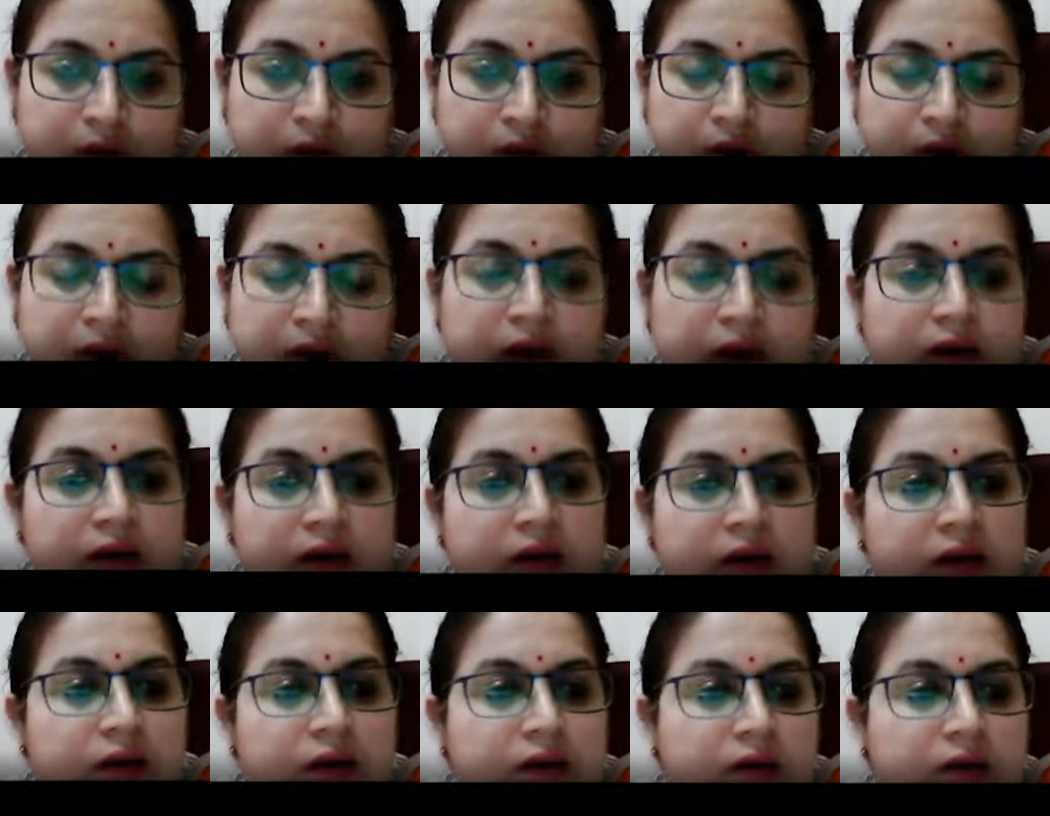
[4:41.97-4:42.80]

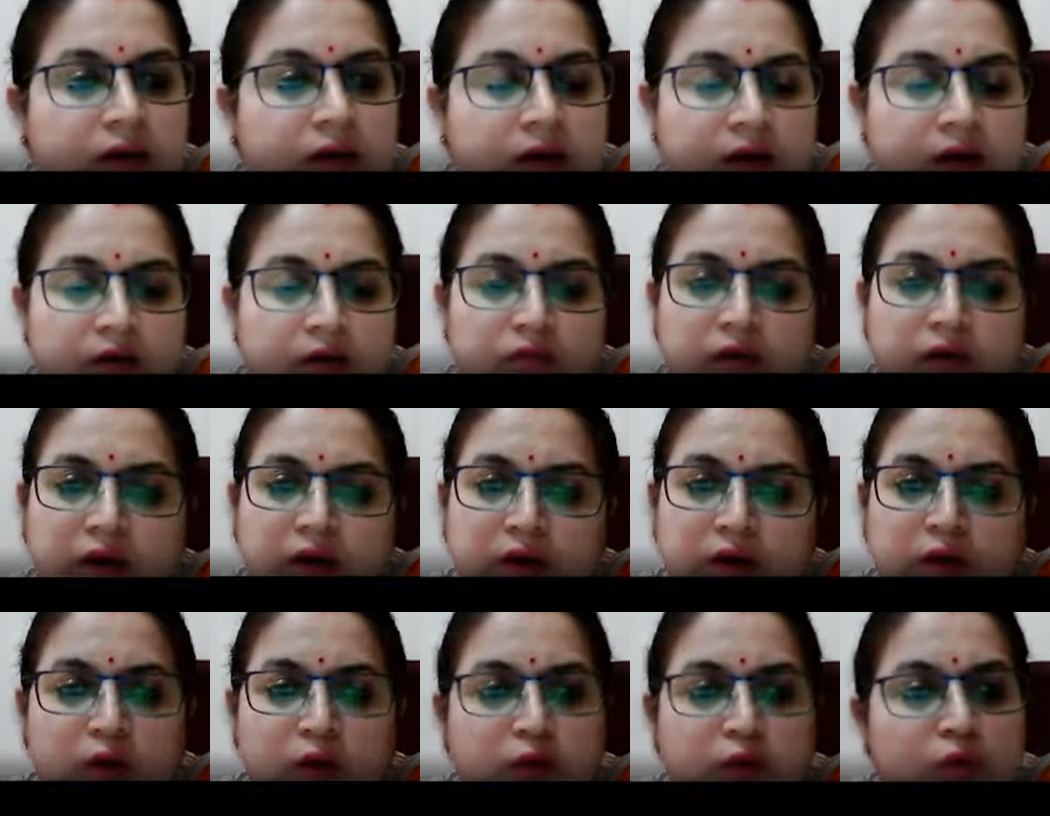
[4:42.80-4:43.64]
Hardly
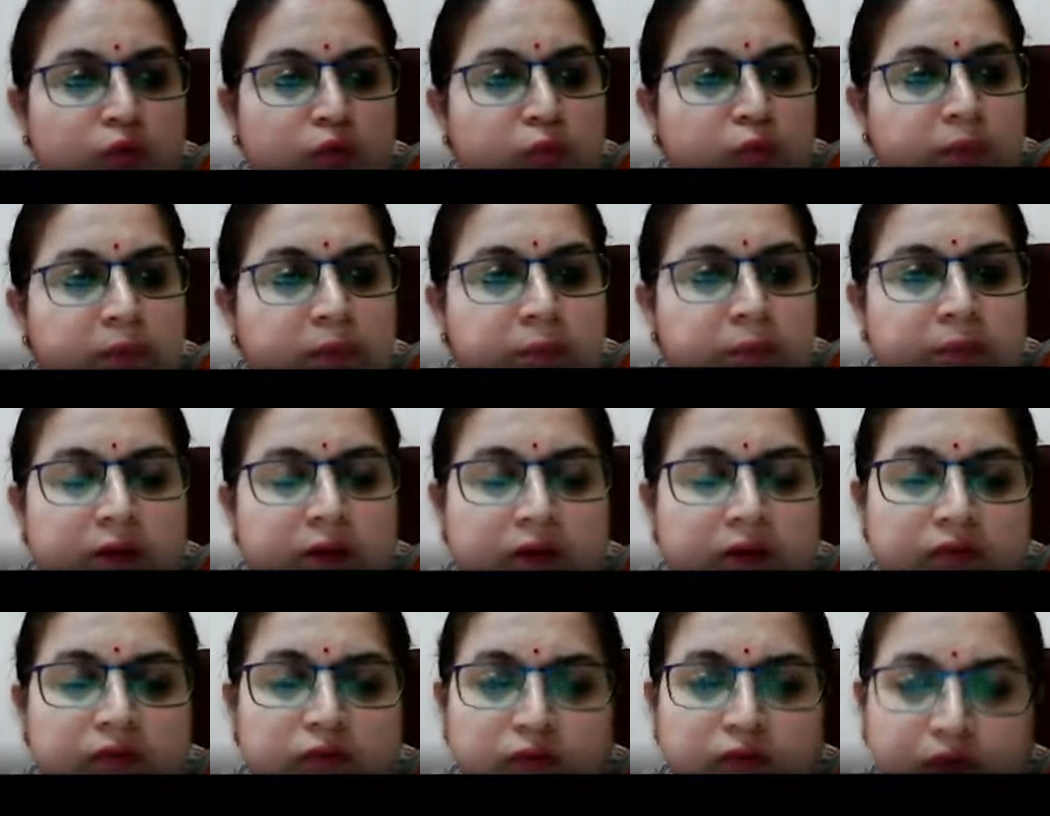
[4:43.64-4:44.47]
one or two
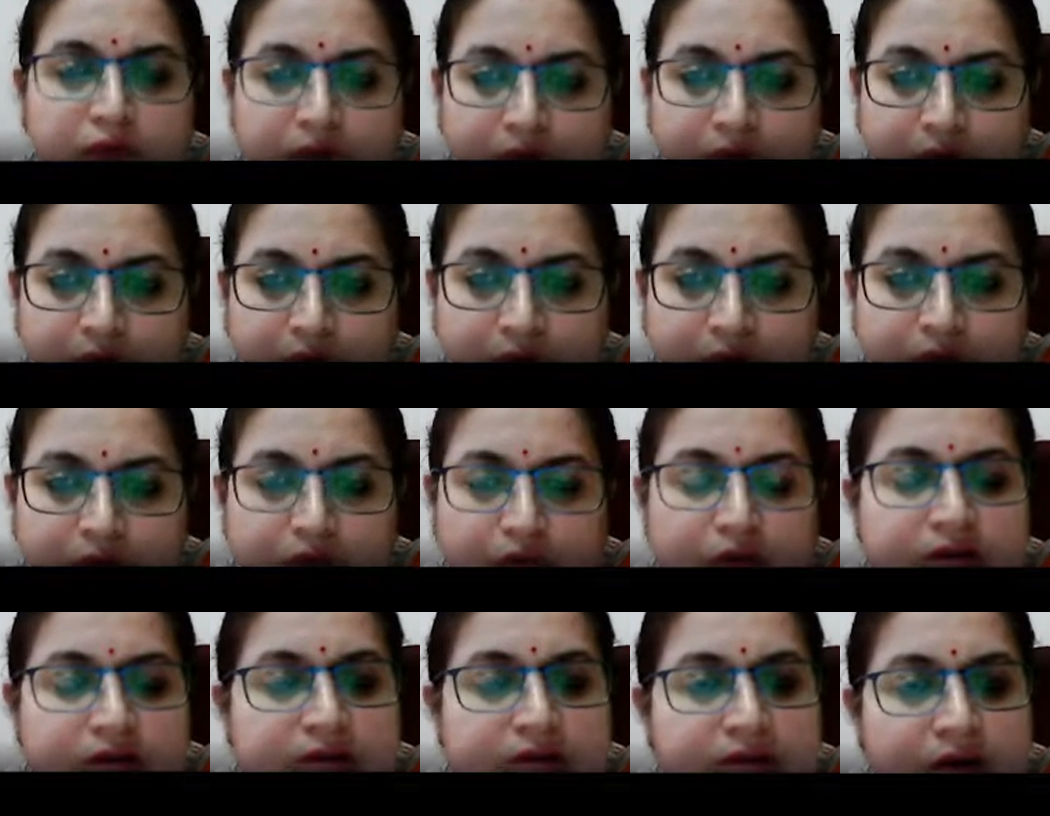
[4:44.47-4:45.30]
people
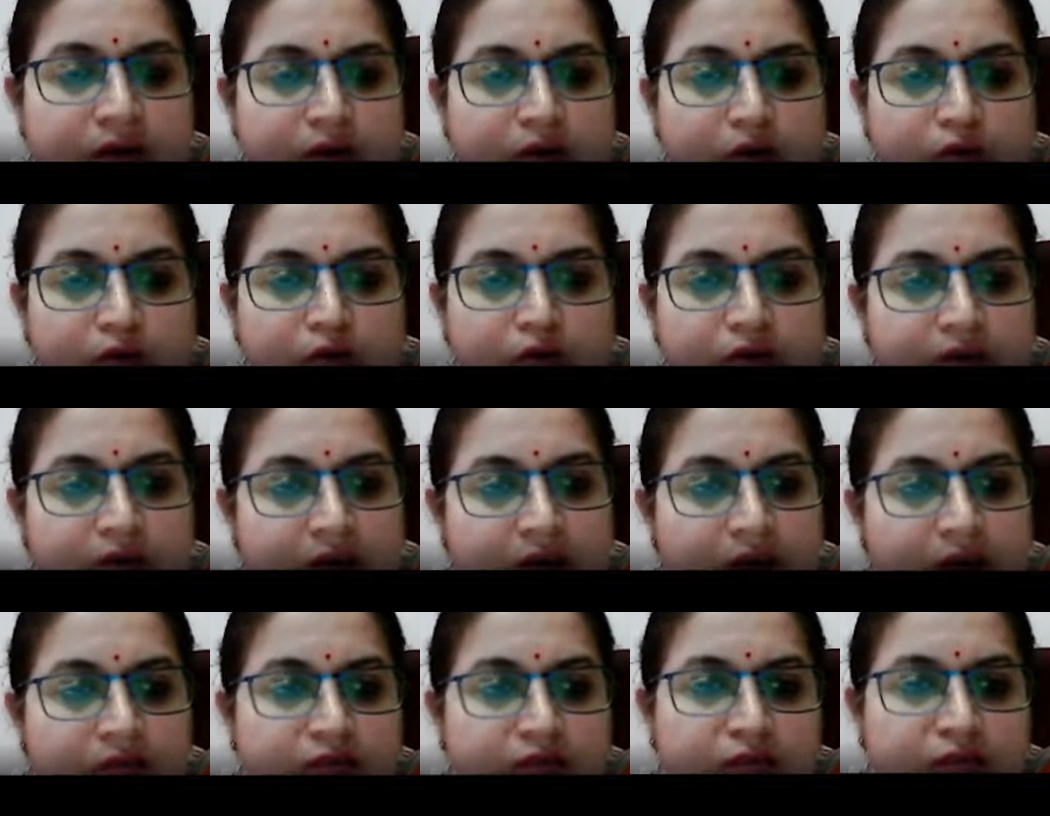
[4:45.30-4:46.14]
was
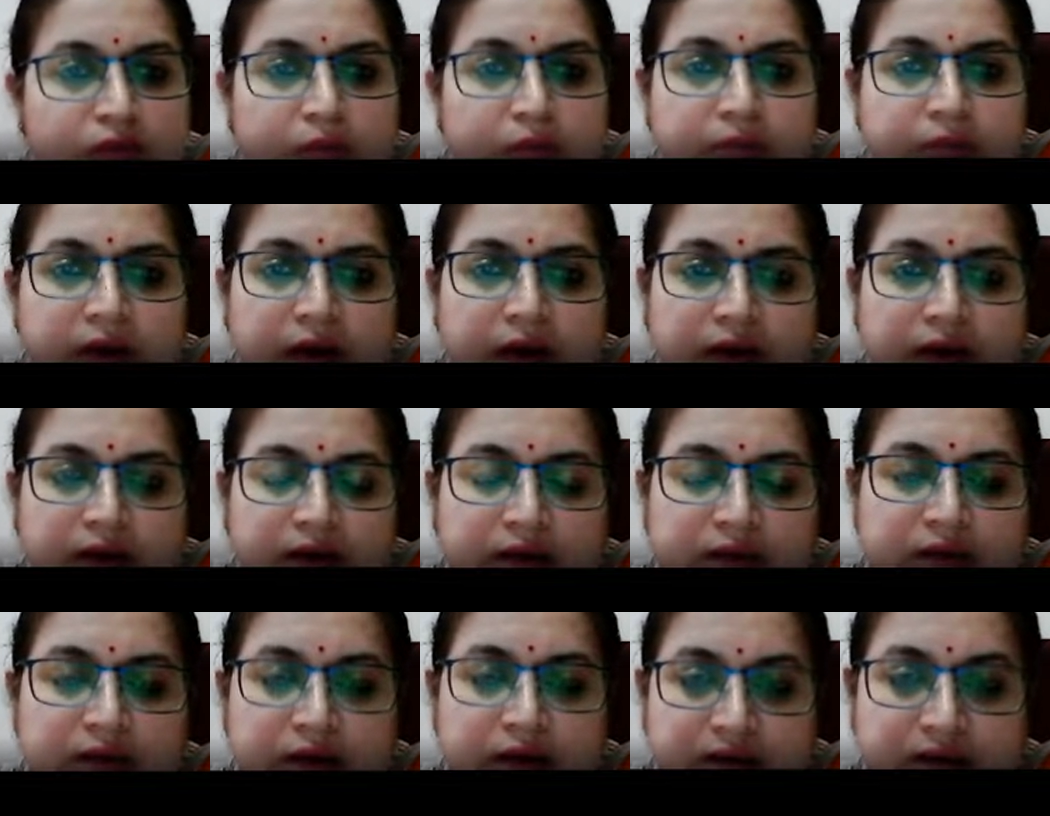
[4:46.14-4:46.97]
saved from that
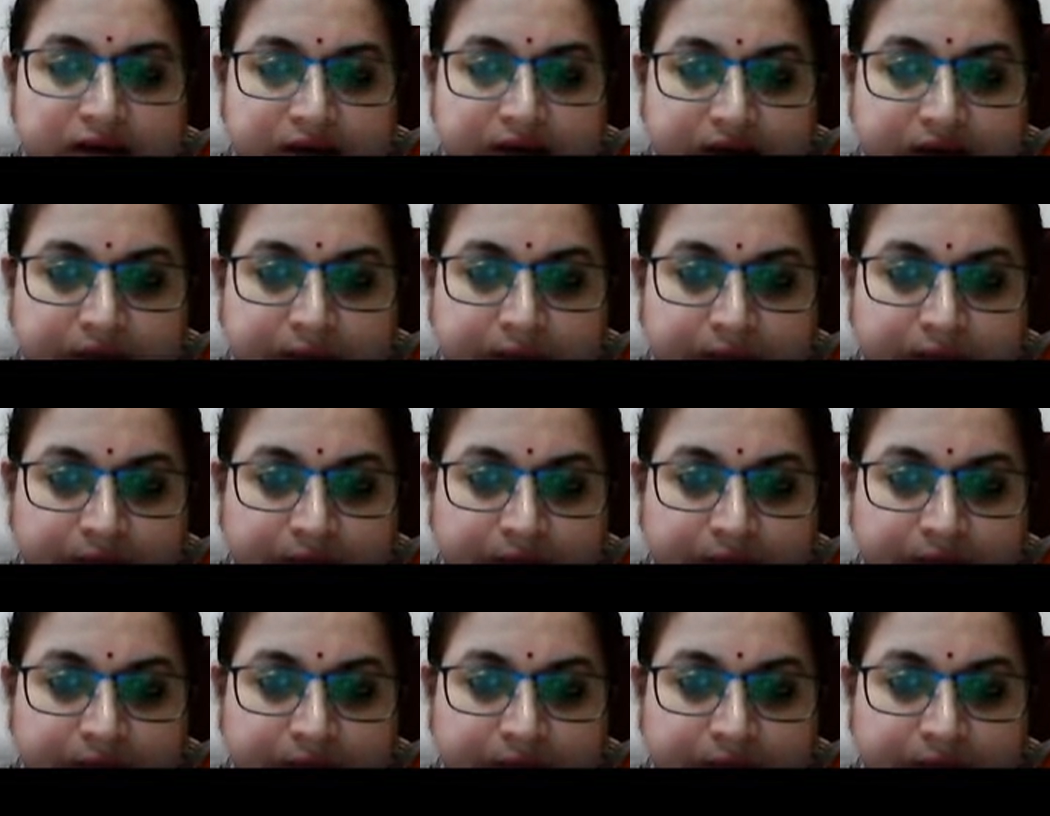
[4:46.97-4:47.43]
disaster.